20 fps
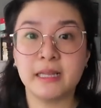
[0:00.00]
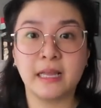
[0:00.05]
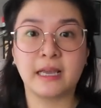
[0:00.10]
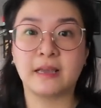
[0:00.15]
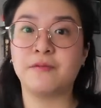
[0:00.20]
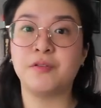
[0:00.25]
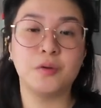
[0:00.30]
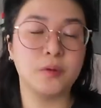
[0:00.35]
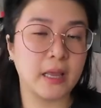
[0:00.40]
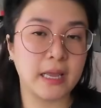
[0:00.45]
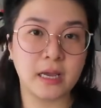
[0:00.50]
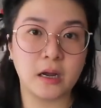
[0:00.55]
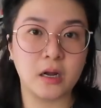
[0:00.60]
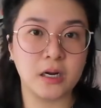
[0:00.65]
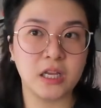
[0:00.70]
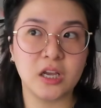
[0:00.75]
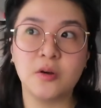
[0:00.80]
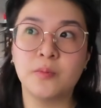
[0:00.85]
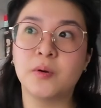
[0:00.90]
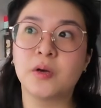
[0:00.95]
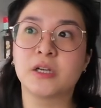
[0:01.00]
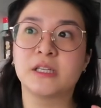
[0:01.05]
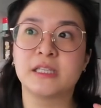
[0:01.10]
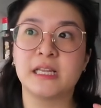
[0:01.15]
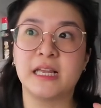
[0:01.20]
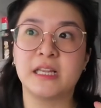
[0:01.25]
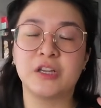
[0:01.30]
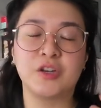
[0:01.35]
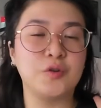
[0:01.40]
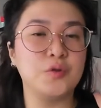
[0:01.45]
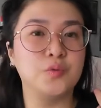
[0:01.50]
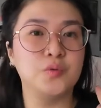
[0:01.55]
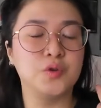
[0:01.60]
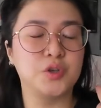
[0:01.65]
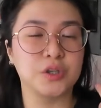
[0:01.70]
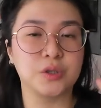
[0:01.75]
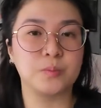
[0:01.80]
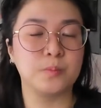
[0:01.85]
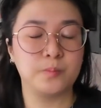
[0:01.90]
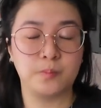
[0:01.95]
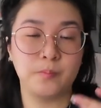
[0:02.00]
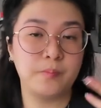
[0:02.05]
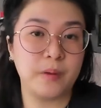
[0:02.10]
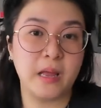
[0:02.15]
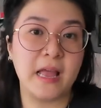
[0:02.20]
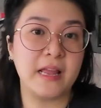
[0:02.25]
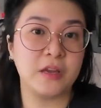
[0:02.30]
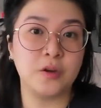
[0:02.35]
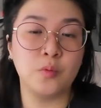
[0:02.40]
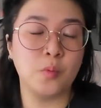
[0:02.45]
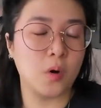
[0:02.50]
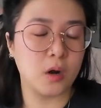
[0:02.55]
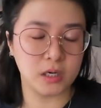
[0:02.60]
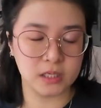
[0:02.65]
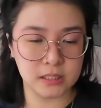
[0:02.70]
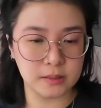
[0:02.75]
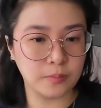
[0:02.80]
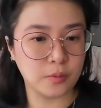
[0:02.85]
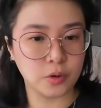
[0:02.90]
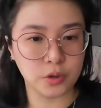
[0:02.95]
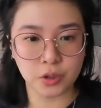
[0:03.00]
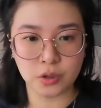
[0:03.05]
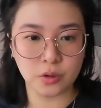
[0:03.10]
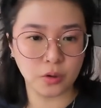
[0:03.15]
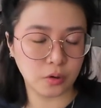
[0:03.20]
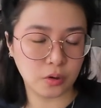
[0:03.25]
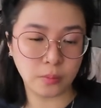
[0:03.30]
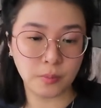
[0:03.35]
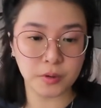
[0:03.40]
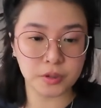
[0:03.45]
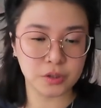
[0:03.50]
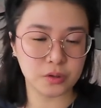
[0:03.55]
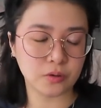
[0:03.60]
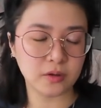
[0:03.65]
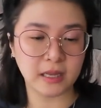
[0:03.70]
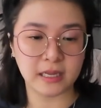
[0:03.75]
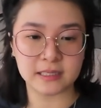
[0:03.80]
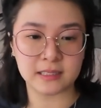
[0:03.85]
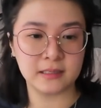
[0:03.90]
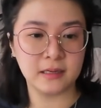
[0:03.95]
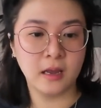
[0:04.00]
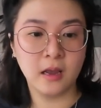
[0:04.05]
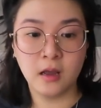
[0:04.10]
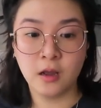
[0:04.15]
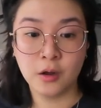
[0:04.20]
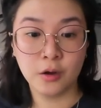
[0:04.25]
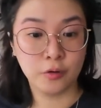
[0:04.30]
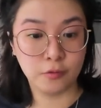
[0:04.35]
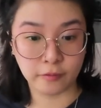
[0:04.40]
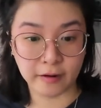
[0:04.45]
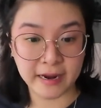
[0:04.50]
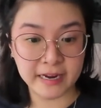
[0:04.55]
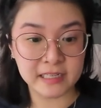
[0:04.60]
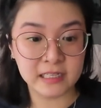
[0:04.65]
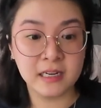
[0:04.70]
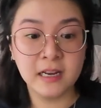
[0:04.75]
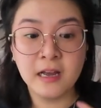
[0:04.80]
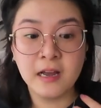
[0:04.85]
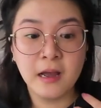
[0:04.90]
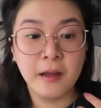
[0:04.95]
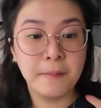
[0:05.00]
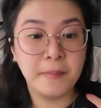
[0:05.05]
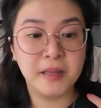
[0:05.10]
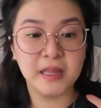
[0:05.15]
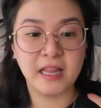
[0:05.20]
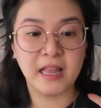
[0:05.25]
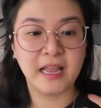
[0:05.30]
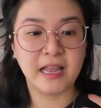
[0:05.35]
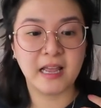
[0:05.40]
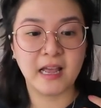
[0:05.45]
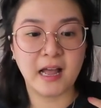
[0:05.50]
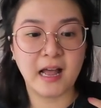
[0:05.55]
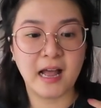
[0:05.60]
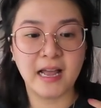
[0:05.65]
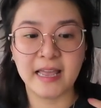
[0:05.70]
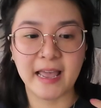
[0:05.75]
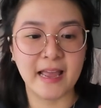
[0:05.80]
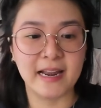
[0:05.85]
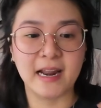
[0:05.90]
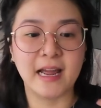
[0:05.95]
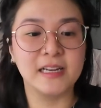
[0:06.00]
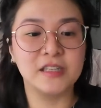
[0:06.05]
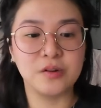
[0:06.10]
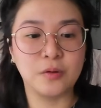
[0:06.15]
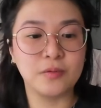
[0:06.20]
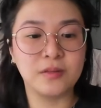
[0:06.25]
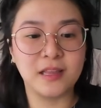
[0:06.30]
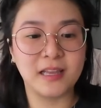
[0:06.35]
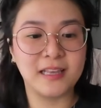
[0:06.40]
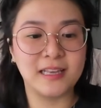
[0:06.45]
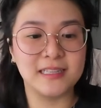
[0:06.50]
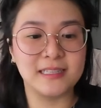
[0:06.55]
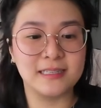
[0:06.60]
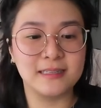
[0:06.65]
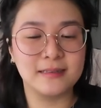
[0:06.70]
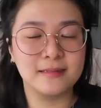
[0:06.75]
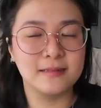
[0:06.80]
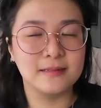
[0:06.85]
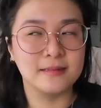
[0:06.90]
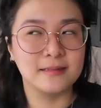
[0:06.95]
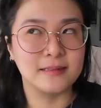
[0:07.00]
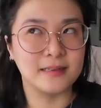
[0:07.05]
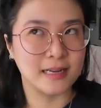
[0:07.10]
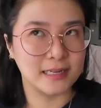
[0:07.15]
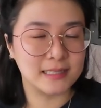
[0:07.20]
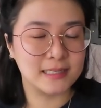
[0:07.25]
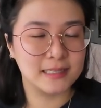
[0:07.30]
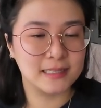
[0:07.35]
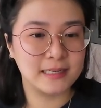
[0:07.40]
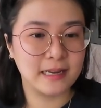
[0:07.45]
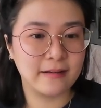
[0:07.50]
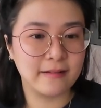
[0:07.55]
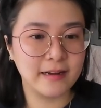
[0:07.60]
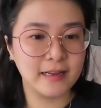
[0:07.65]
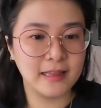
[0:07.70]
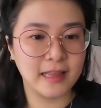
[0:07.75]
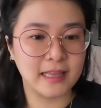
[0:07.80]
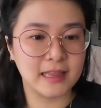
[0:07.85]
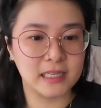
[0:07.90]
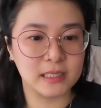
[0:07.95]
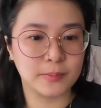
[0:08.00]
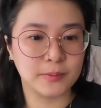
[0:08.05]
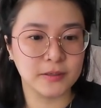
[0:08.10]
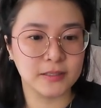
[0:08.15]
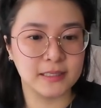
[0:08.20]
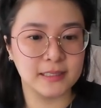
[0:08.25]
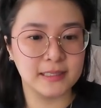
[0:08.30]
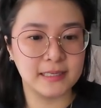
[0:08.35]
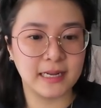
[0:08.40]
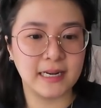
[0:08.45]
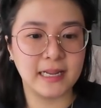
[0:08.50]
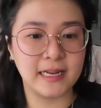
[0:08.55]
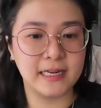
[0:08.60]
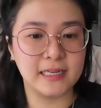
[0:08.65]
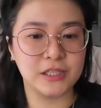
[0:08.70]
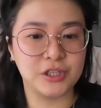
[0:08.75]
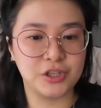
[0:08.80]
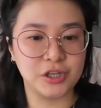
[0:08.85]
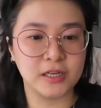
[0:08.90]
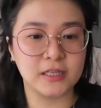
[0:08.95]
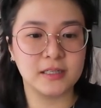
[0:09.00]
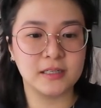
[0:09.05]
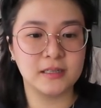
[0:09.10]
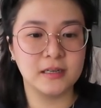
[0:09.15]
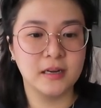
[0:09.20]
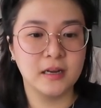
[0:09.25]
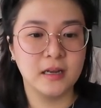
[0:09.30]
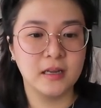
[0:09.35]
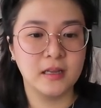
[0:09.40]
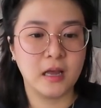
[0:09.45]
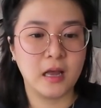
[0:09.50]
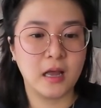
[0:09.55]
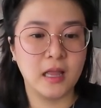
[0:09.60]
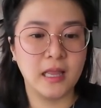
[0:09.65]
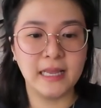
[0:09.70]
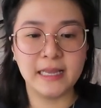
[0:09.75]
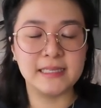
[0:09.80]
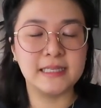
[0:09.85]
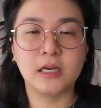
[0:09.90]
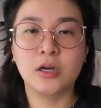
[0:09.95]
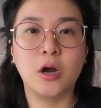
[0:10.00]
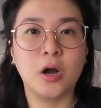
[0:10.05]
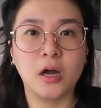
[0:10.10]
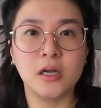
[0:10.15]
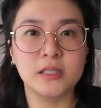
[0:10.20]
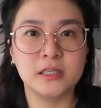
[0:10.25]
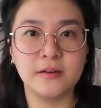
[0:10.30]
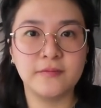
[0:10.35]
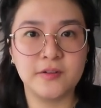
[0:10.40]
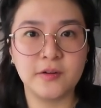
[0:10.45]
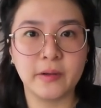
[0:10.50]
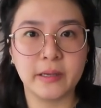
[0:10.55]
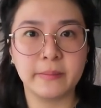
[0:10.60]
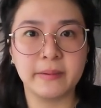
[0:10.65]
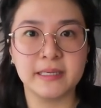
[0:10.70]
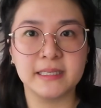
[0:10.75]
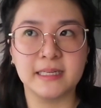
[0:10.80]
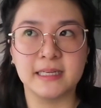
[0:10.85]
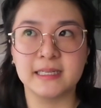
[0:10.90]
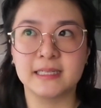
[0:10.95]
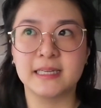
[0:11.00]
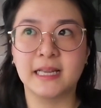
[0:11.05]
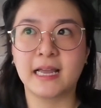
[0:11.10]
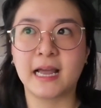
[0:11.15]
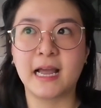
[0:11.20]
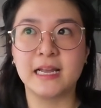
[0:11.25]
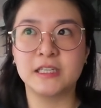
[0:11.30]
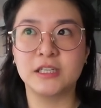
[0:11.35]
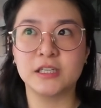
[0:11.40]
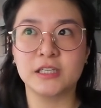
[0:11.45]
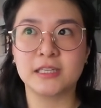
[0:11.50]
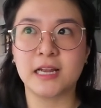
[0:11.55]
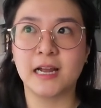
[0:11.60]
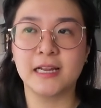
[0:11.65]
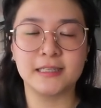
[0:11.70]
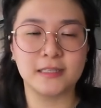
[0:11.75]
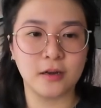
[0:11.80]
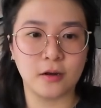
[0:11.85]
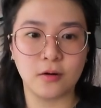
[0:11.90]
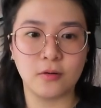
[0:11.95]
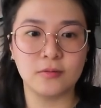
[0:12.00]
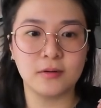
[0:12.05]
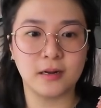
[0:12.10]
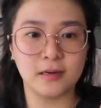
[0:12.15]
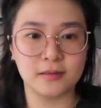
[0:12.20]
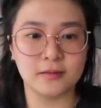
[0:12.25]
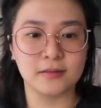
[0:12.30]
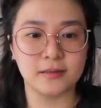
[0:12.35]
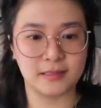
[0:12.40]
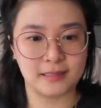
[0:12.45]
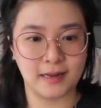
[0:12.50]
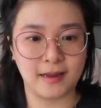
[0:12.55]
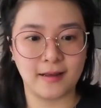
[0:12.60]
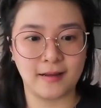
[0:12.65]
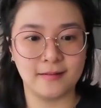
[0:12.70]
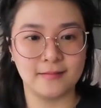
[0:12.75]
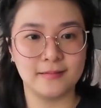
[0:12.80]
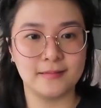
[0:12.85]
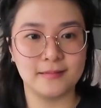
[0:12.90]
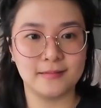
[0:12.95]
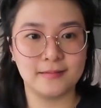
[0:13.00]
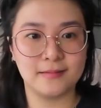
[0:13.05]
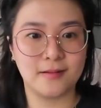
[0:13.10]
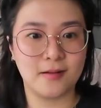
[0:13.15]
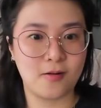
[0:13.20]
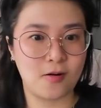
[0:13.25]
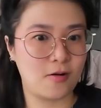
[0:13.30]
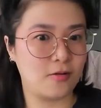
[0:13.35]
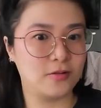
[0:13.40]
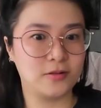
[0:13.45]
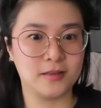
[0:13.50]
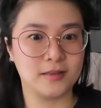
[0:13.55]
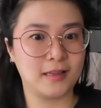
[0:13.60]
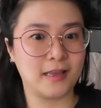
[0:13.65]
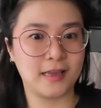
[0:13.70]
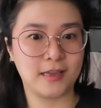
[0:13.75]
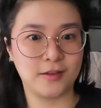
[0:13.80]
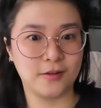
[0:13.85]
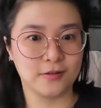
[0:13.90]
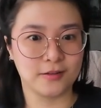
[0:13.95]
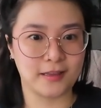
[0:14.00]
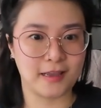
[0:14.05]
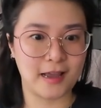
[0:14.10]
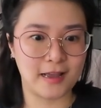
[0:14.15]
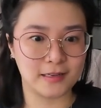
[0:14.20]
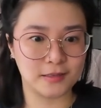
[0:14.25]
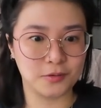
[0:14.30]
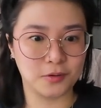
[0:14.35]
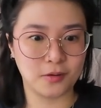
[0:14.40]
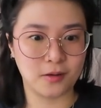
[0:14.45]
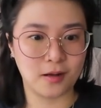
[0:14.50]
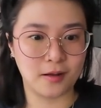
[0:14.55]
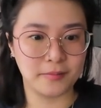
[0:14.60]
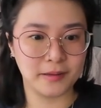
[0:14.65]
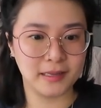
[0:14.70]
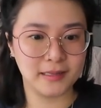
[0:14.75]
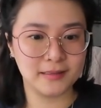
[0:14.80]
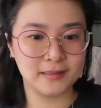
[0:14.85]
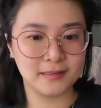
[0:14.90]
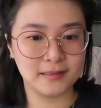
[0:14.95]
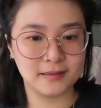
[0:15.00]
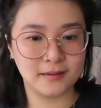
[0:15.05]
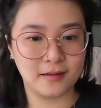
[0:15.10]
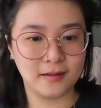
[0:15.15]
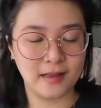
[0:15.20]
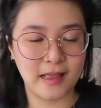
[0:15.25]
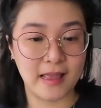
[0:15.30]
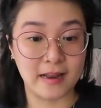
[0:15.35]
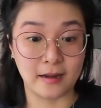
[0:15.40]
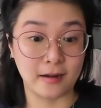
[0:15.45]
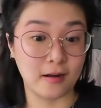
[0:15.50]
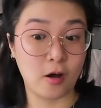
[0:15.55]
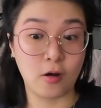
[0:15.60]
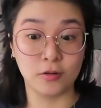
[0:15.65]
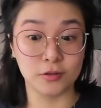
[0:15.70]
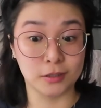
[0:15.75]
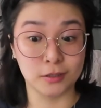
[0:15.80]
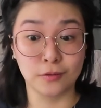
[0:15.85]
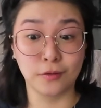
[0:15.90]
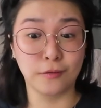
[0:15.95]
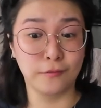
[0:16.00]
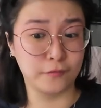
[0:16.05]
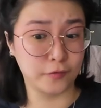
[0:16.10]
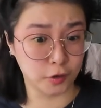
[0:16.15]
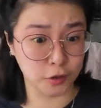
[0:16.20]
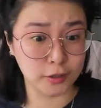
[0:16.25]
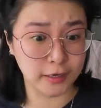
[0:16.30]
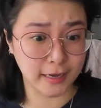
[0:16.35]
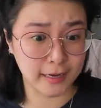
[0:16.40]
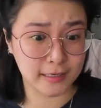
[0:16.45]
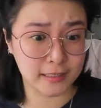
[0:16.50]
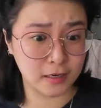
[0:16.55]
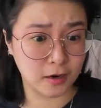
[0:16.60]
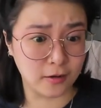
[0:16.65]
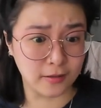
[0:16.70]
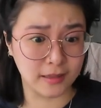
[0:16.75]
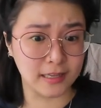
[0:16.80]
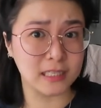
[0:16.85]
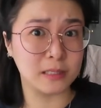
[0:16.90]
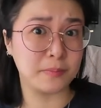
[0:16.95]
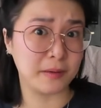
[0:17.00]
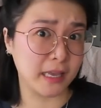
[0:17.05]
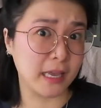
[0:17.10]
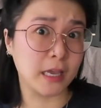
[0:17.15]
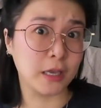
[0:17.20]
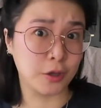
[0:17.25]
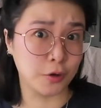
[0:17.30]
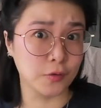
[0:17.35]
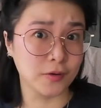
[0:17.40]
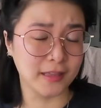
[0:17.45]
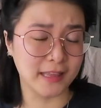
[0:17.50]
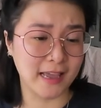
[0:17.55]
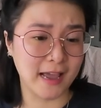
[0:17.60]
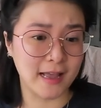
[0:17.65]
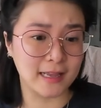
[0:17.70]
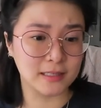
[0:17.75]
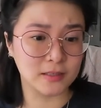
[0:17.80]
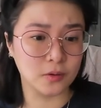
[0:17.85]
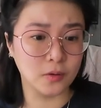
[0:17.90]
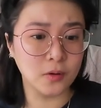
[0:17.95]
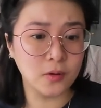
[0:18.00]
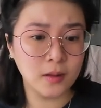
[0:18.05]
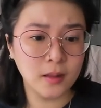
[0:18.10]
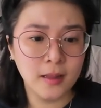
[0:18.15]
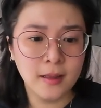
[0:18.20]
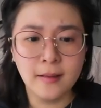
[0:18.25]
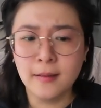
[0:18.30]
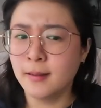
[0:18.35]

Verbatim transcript: Like if you like audiobooks and you just and you want to support your local bookstore, that's great. But like again, I don't think it's necessary. Like this person said, it is just it's a cost of doing business. Like I just I don't understand all the like you're the asshole comments and also the verdict on this being you're the asshole.